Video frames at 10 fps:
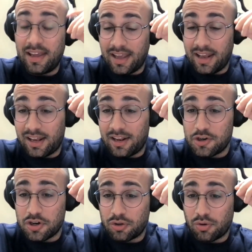Getting an
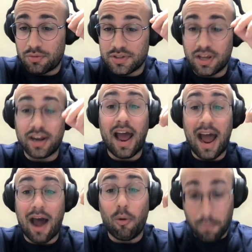engineer to understand
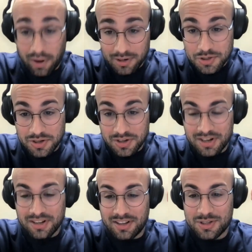how much
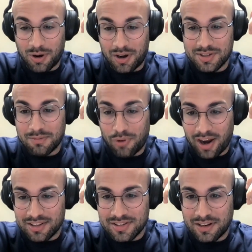this costs in
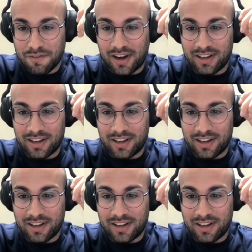practice, and the